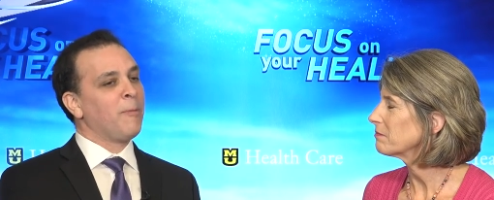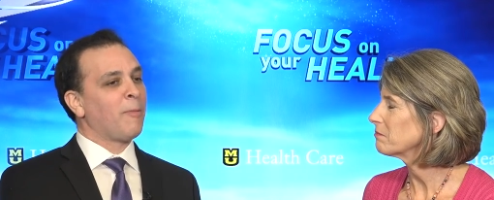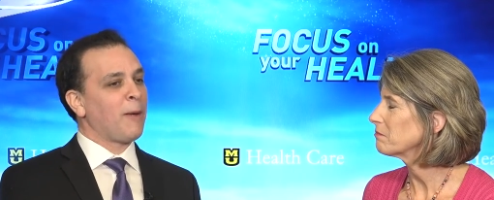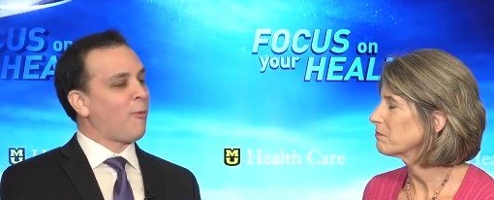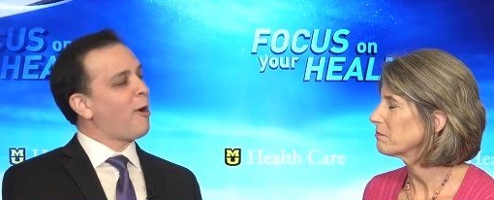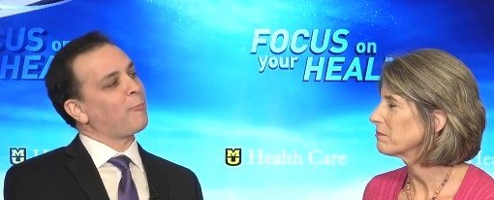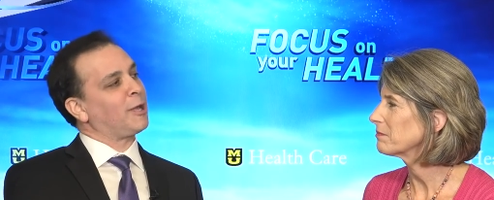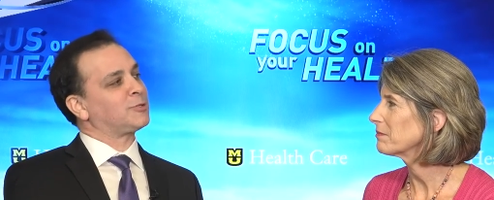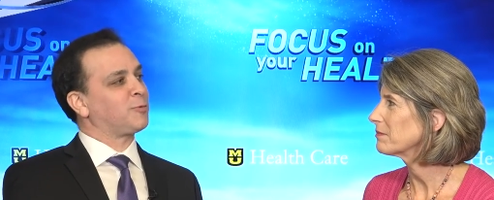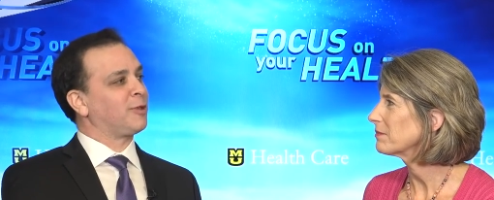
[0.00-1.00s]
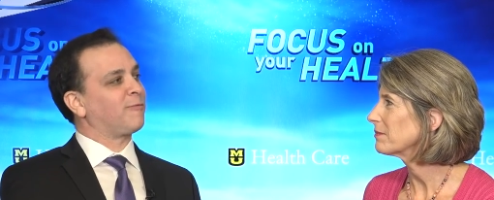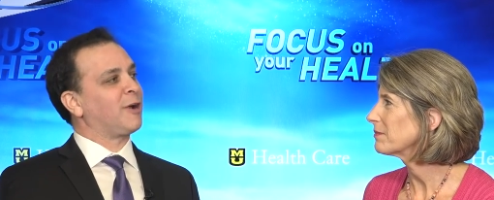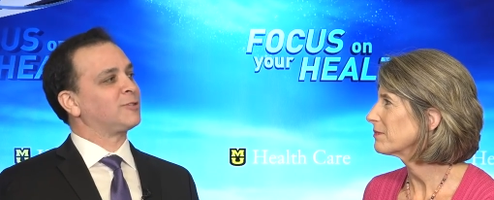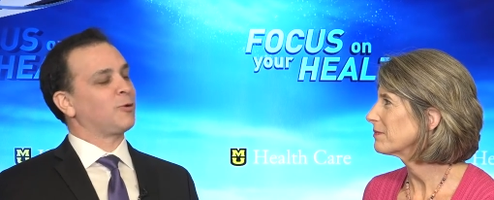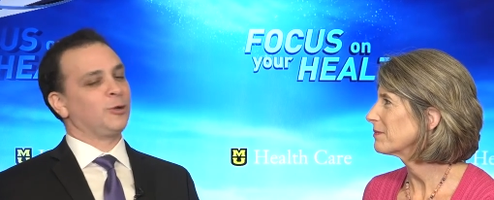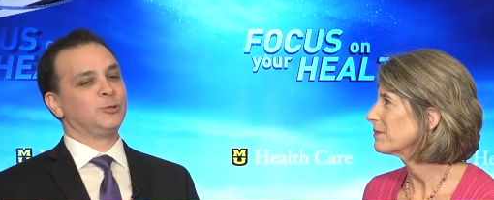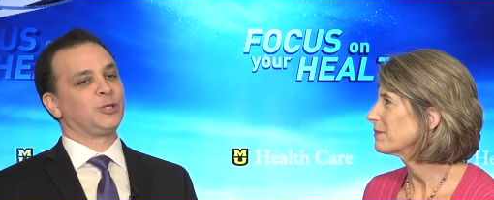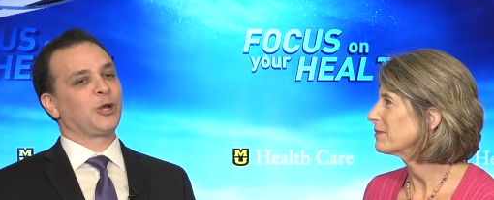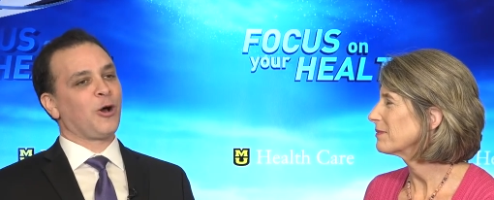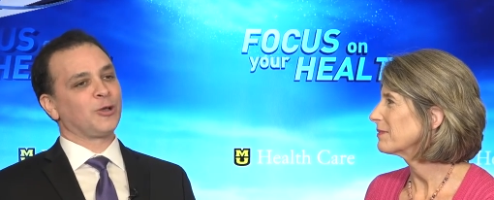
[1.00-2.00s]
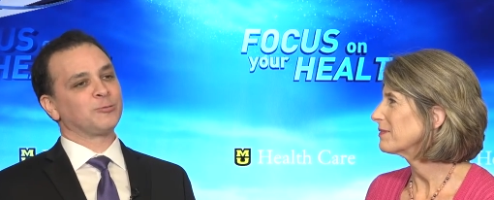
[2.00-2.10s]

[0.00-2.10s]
Speaker 1: My mom gets really frustrated and she calls